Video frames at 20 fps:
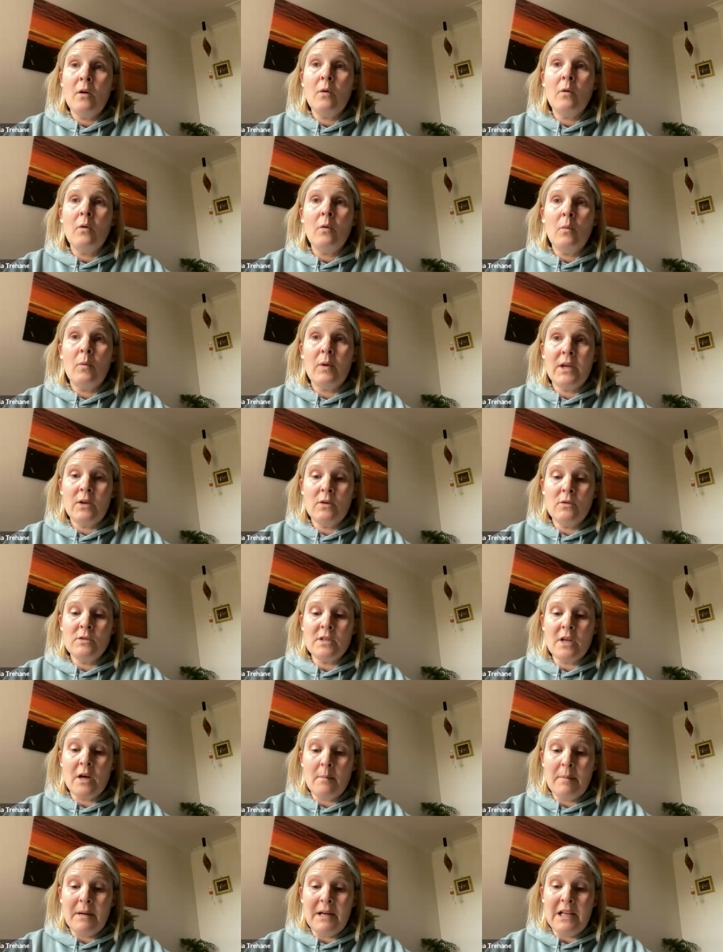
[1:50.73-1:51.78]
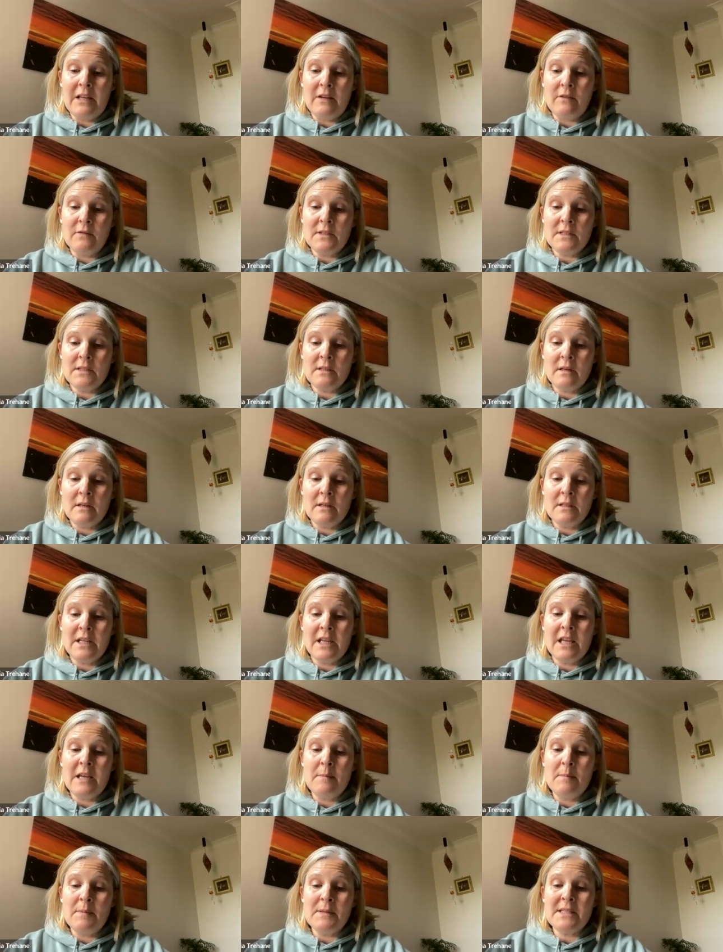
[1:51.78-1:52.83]
We use our beliefs to
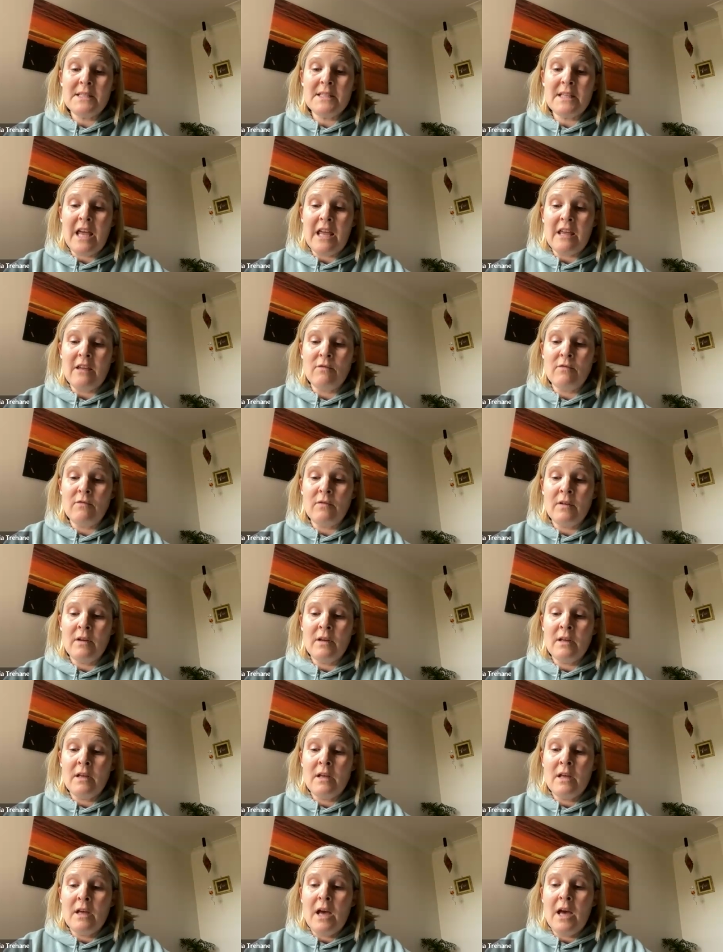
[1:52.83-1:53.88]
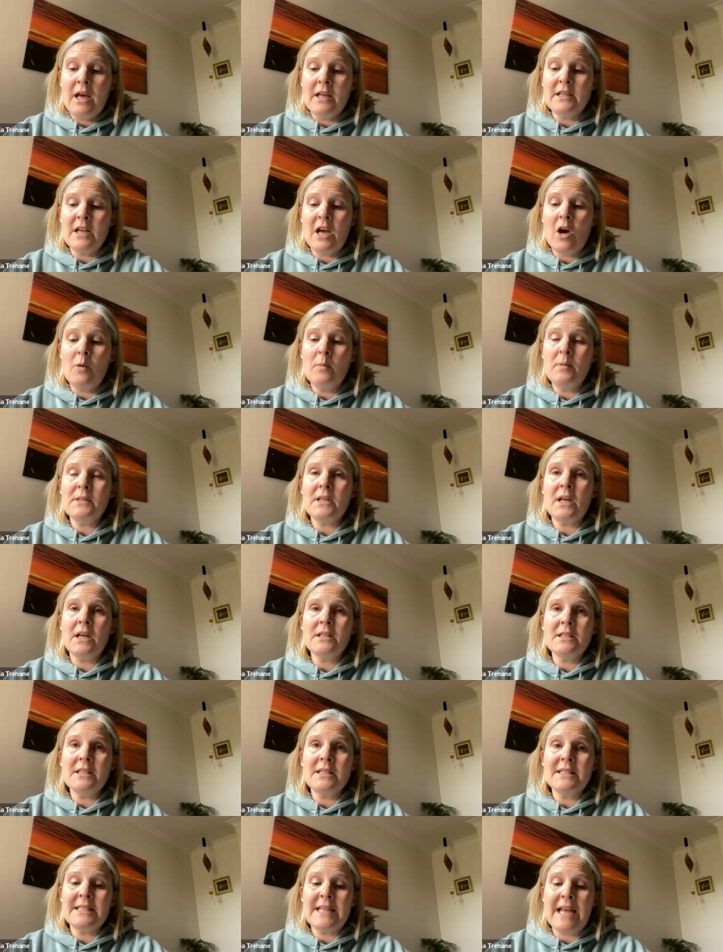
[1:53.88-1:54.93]
keep us safe and to help us
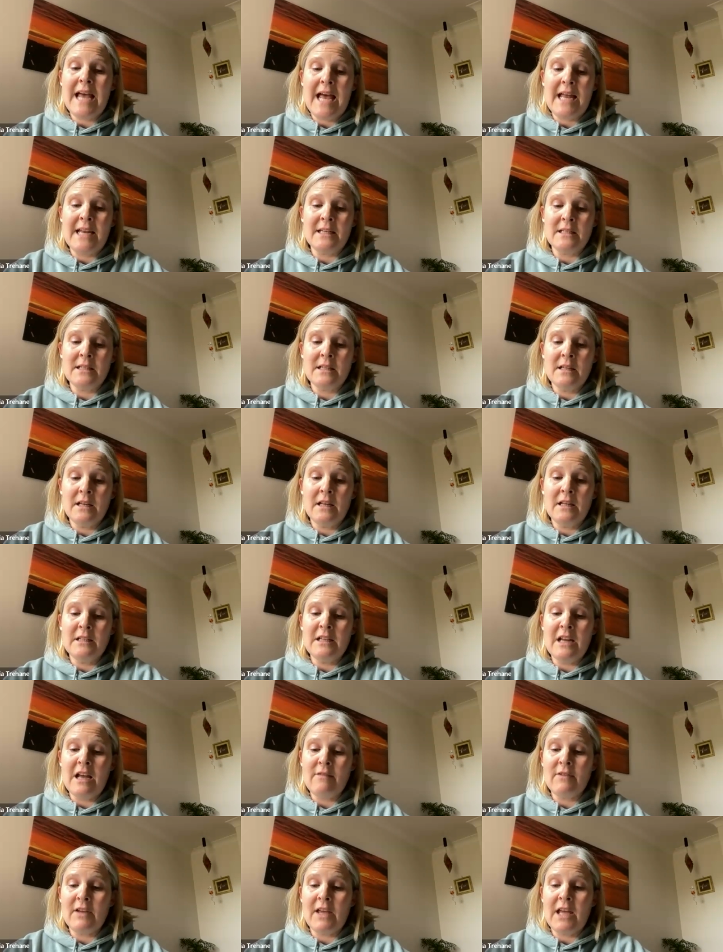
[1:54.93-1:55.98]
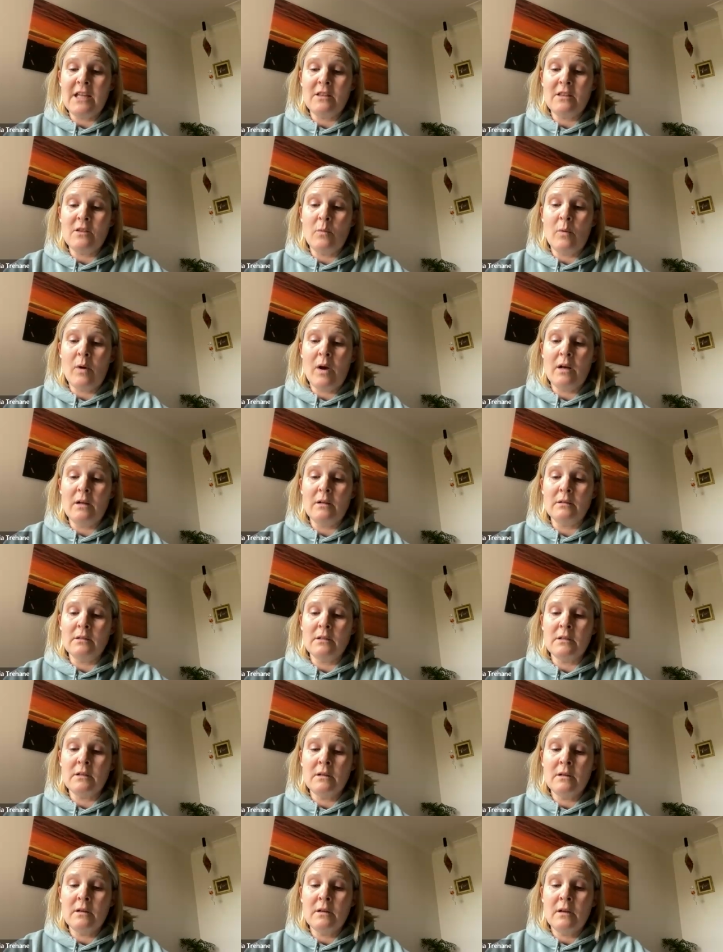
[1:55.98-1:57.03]
understand and navigate the world.
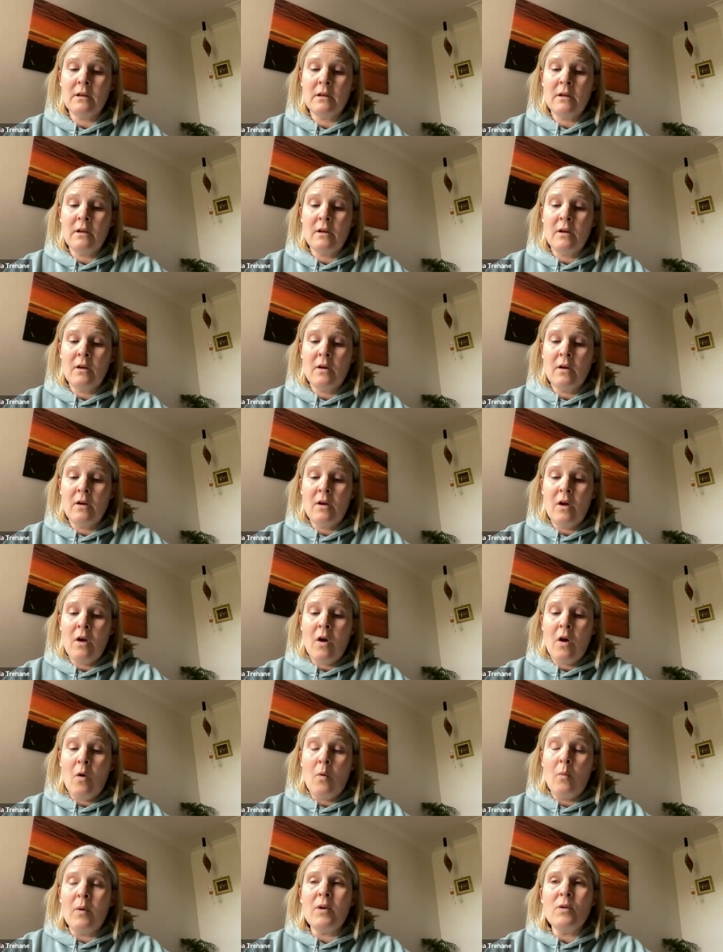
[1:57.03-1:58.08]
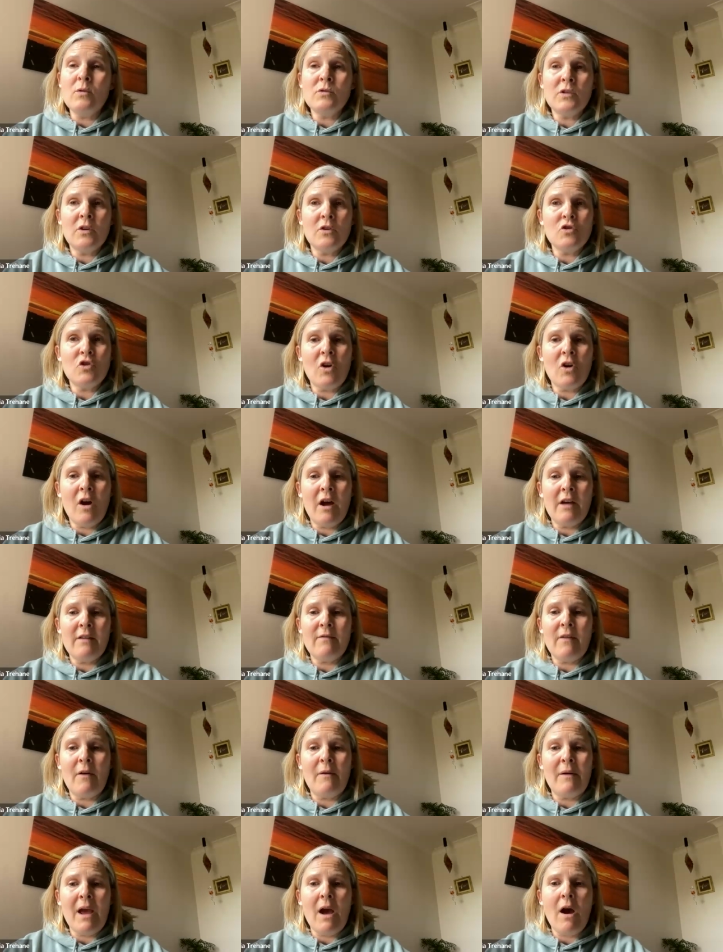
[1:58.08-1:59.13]
We also try
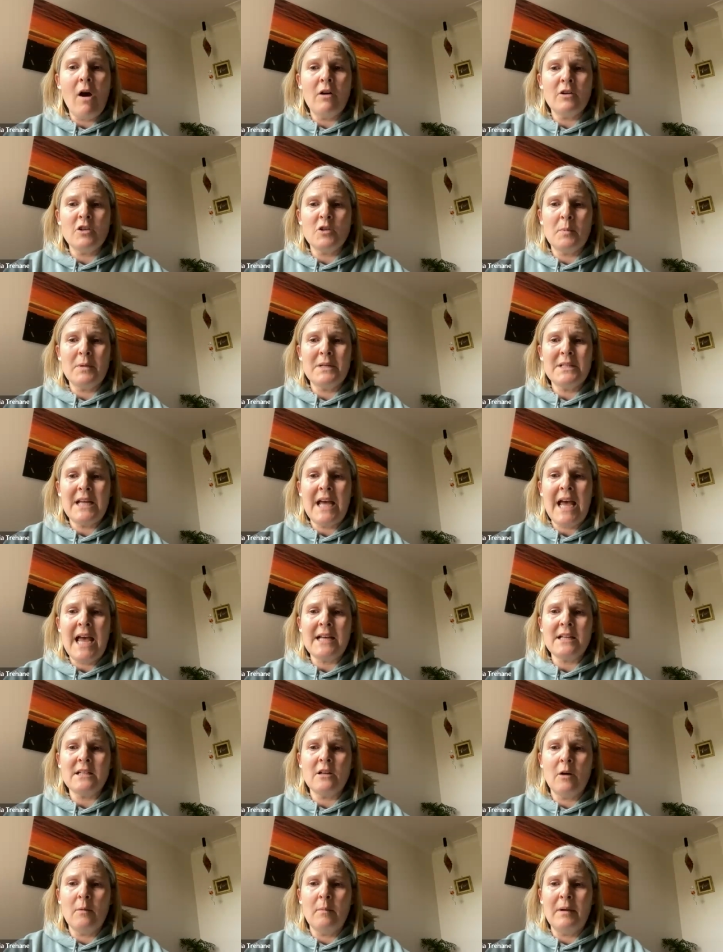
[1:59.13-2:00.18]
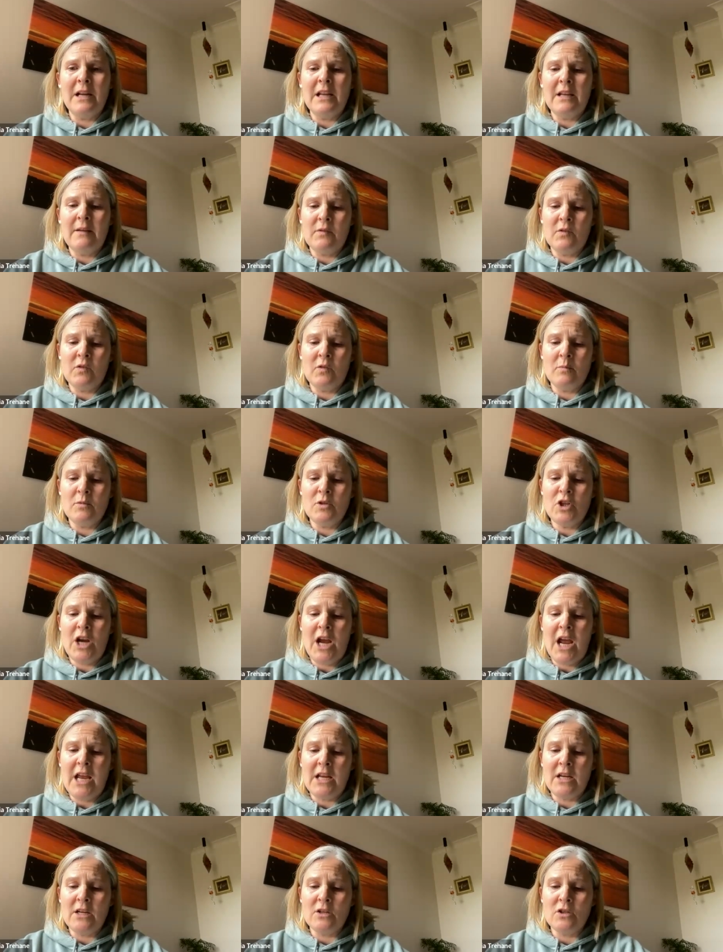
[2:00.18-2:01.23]
very hard to protect our beliefs from
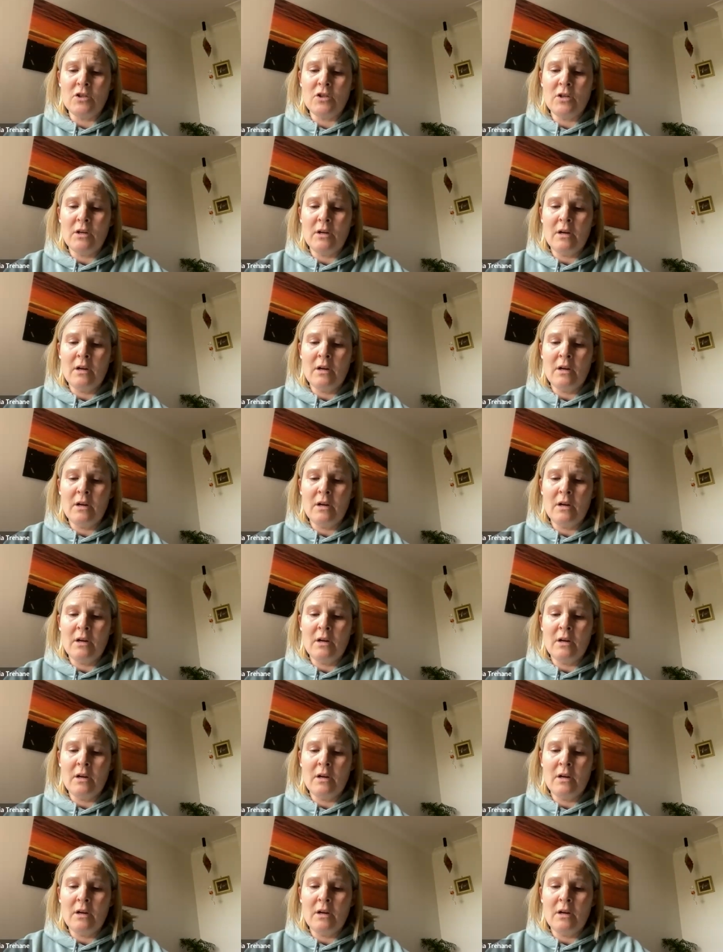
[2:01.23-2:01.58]
change